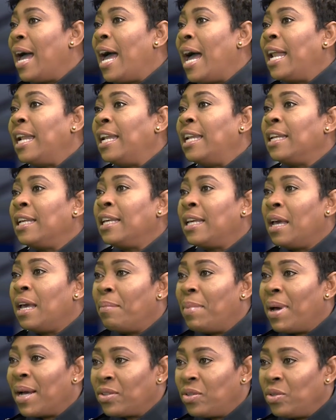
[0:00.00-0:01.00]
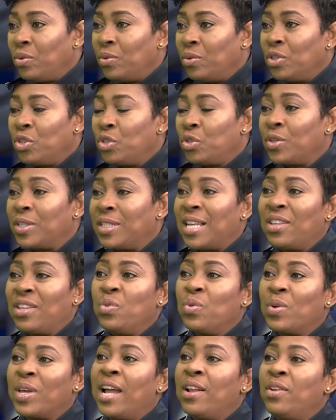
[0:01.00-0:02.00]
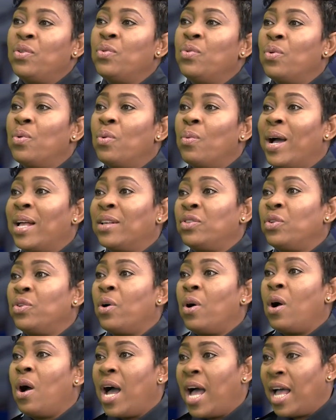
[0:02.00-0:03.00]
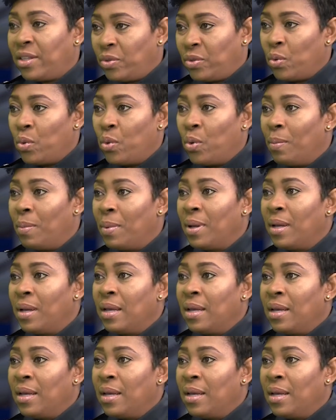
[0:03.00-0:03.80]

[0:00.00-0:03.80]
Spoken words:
and get back to do the chores that you can do whilst you're at home.